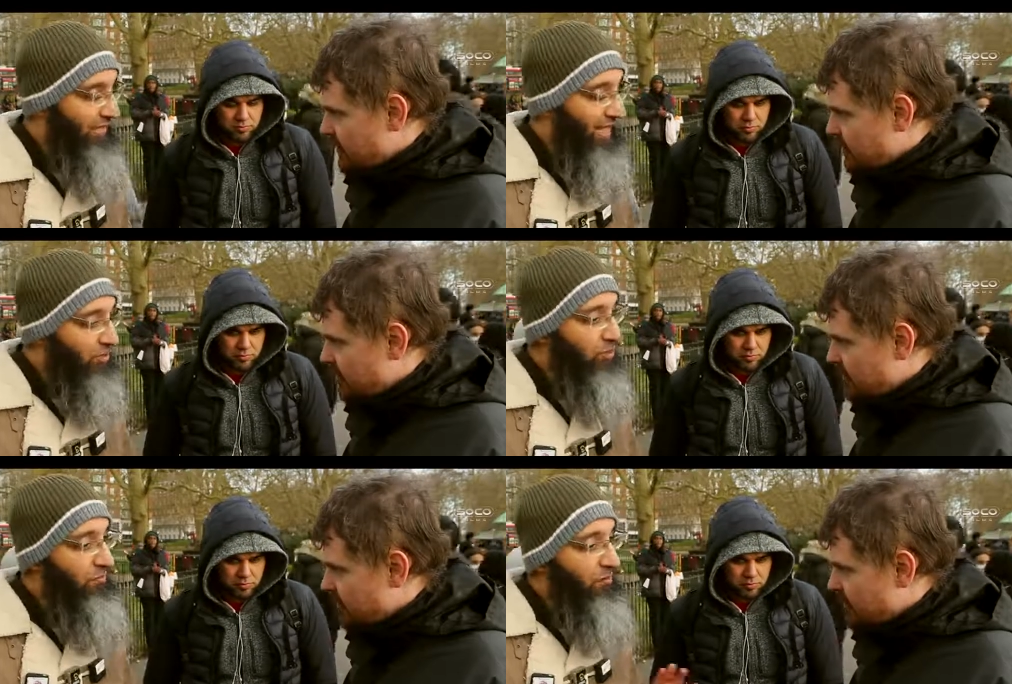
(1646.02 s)

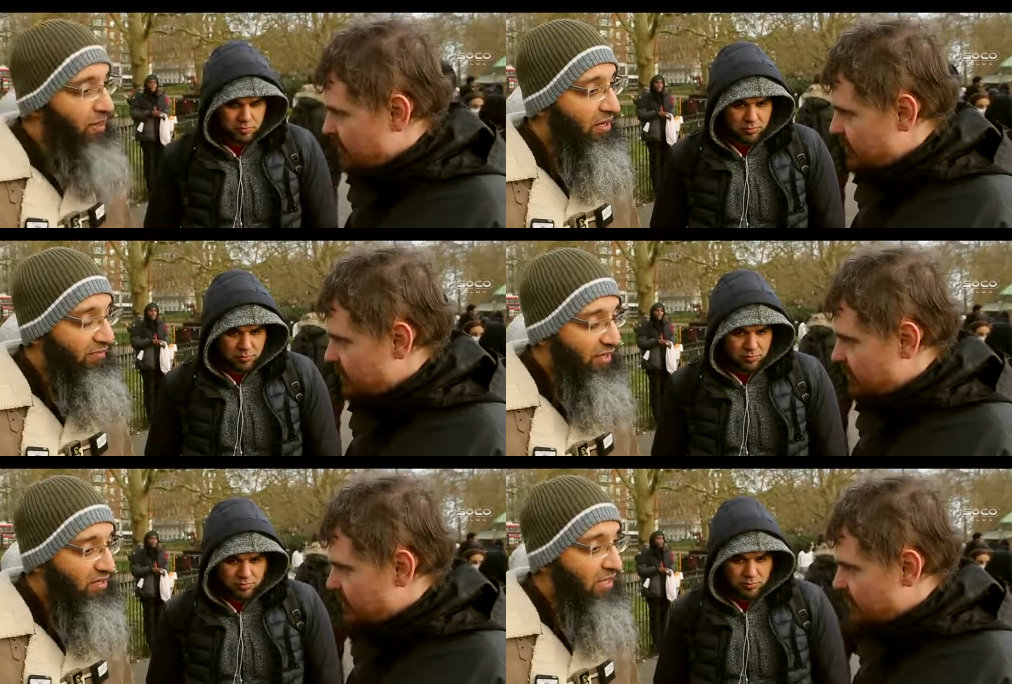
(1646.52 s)
Speaker 1: That could be
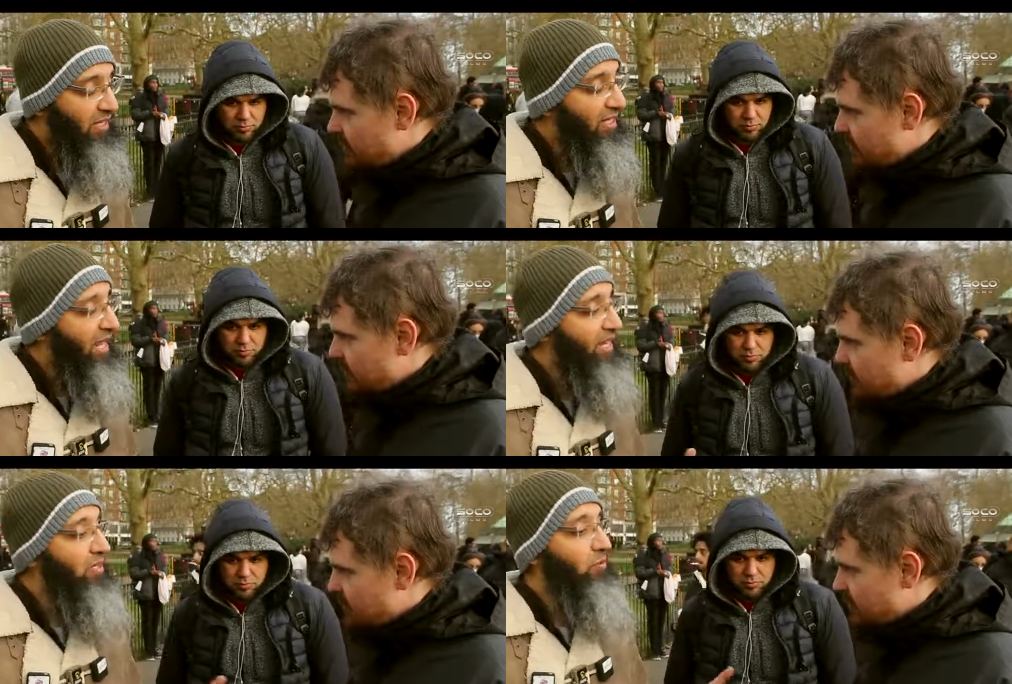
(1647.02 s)
manifested
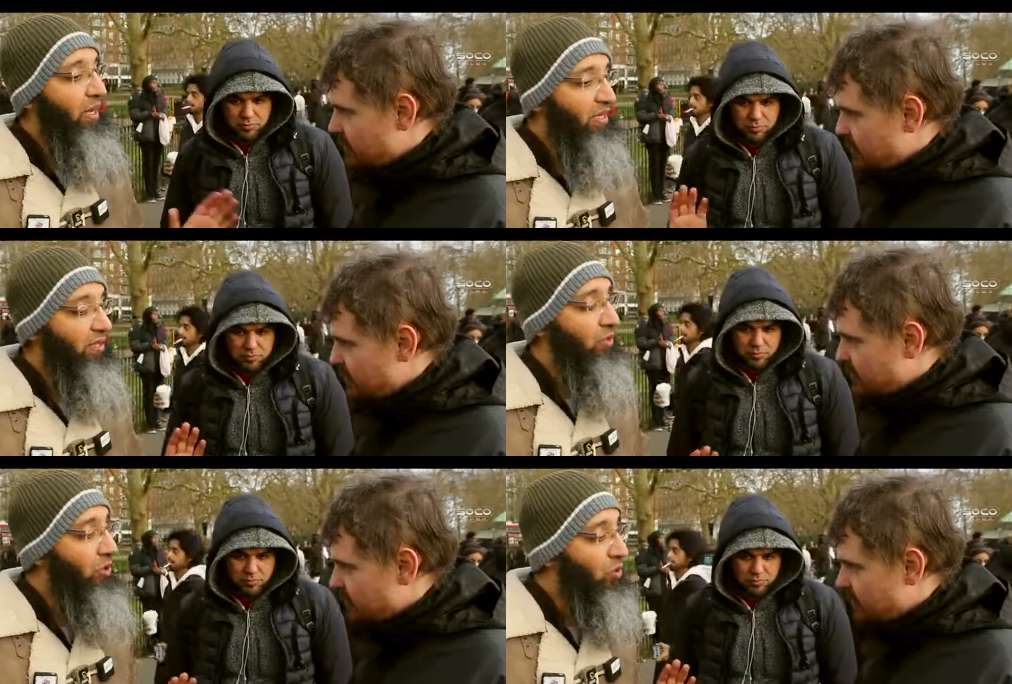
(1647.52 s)
in any
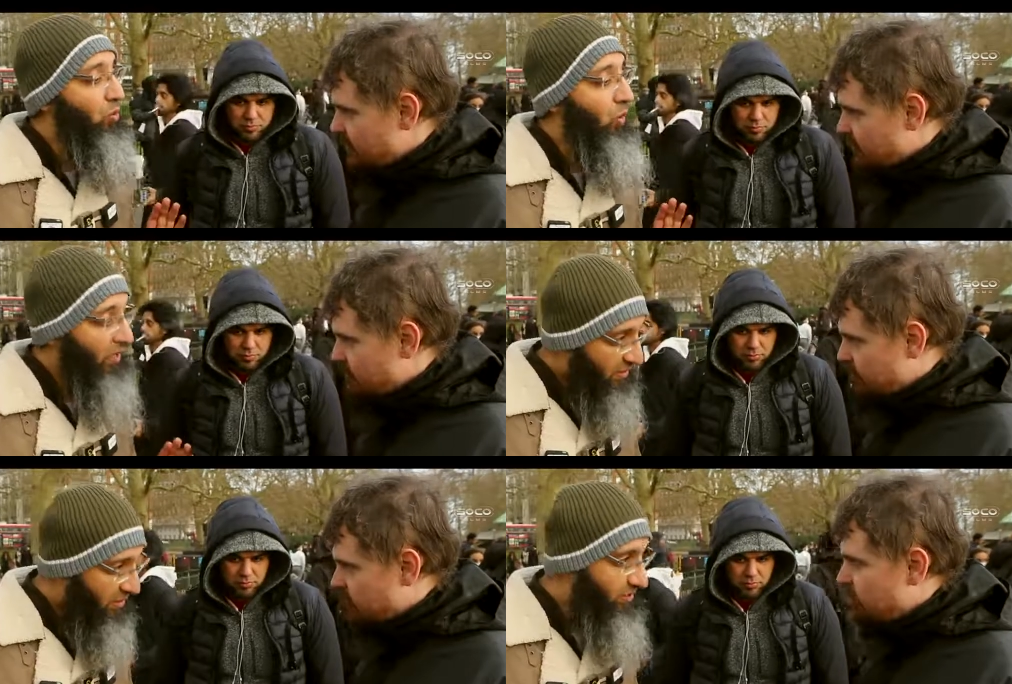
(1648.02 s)
way that God
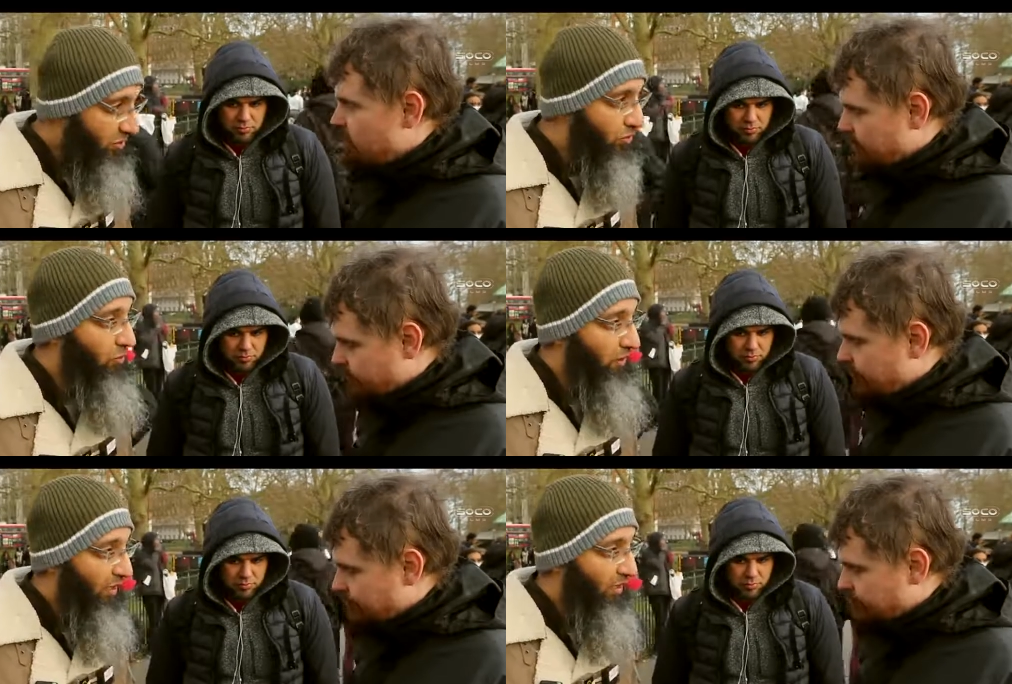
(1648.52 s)
wanted to
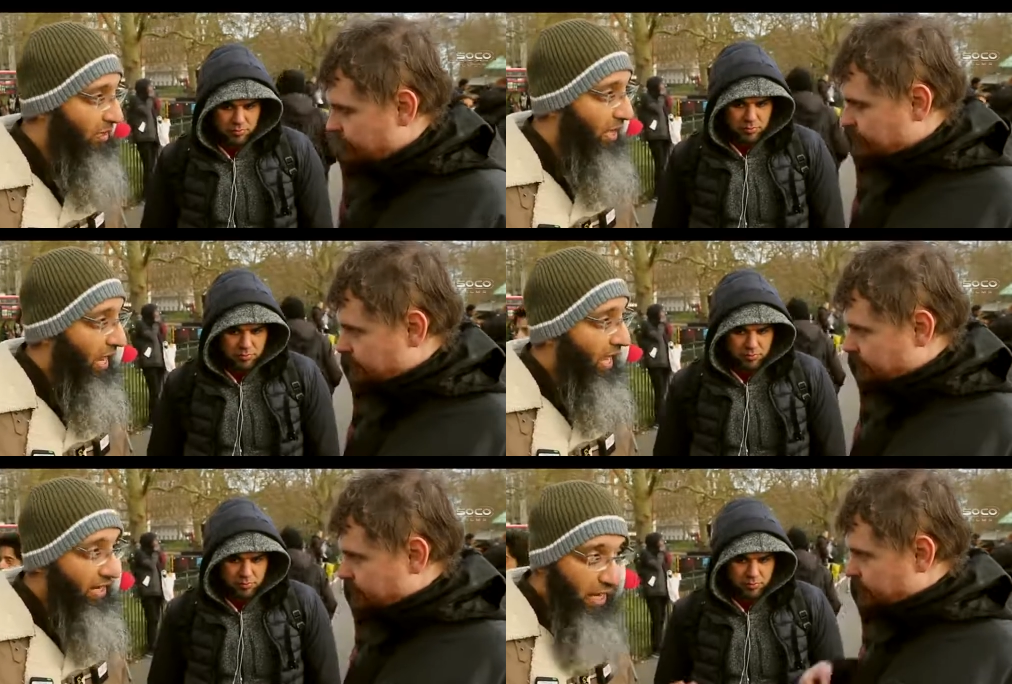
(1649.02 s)
do it.
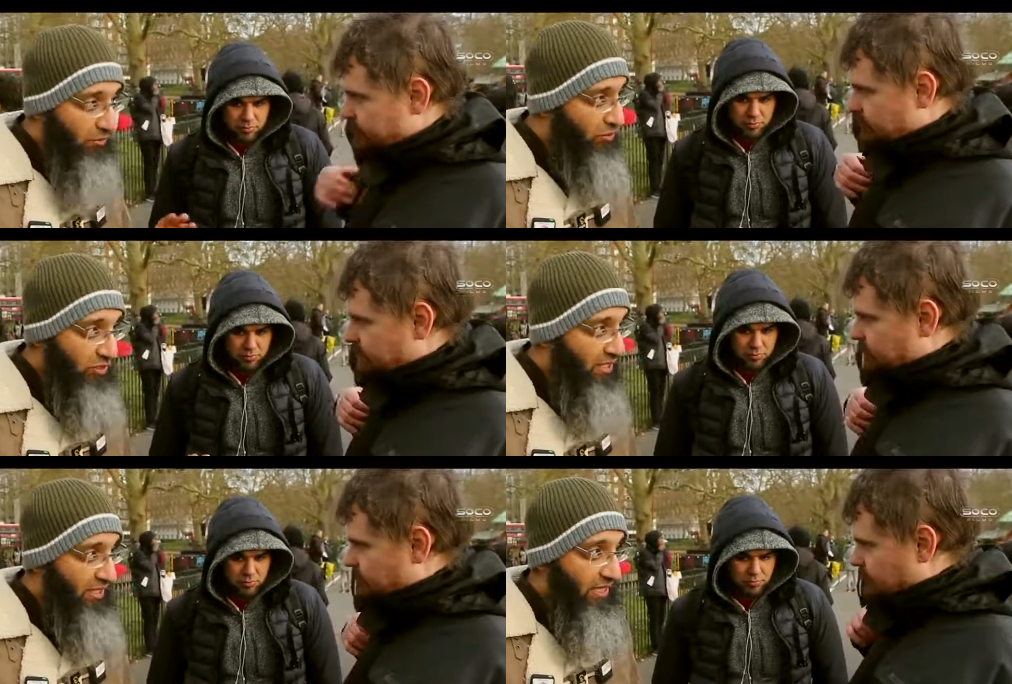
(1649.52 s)
And I'm
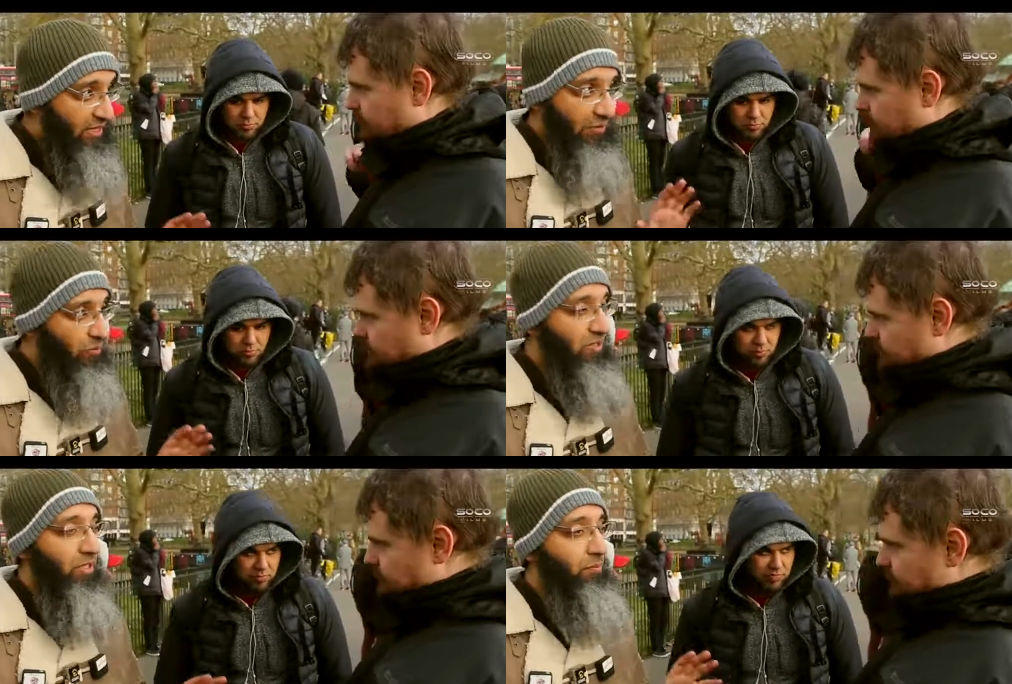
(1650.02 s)
not saying that
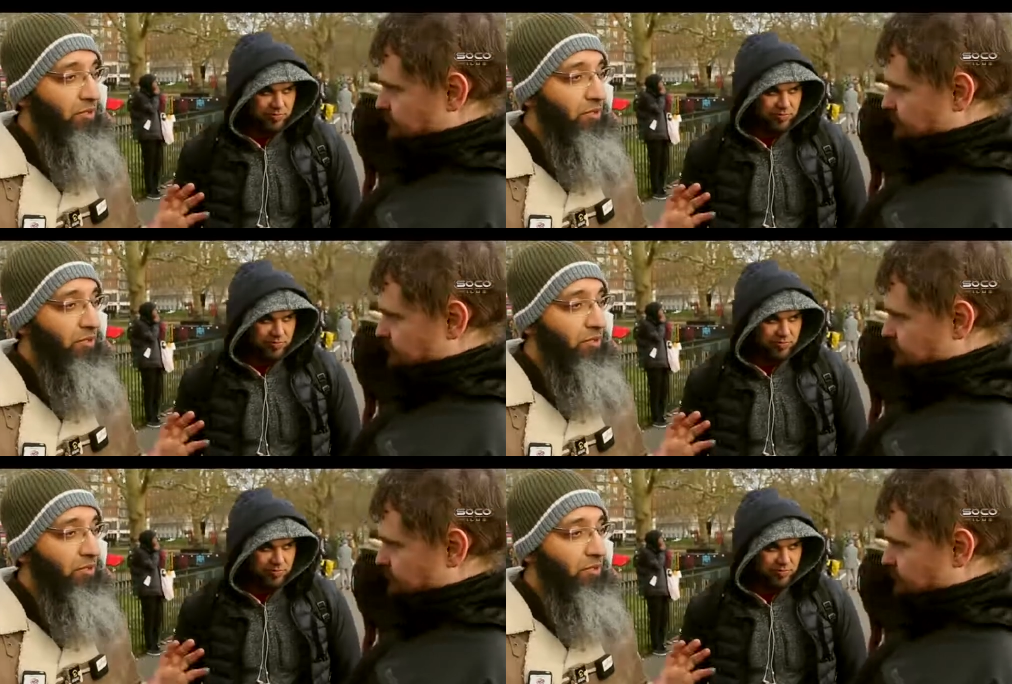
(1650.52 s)
there wasn't